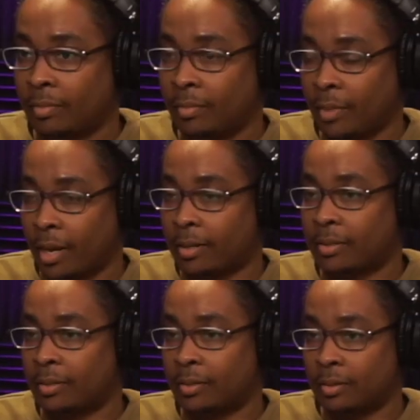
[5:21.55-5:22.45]
Yes.
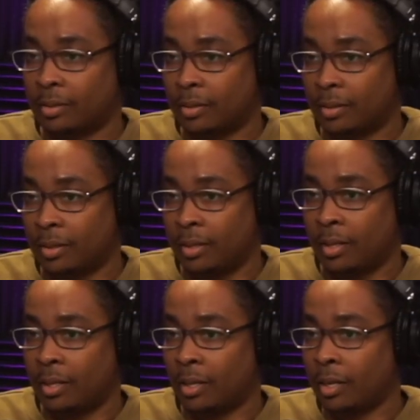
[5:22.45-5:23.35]

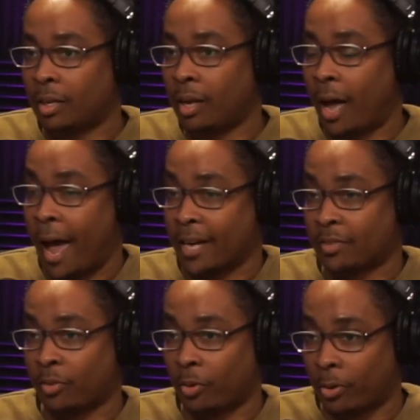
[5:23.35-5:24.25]
Ask
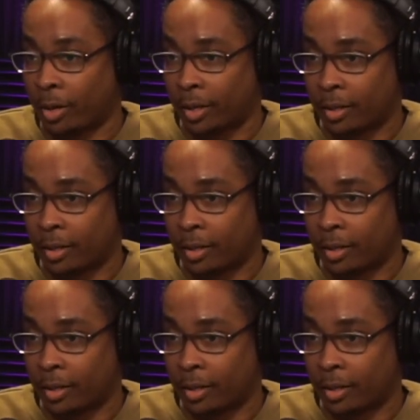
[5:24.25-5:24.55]
for it.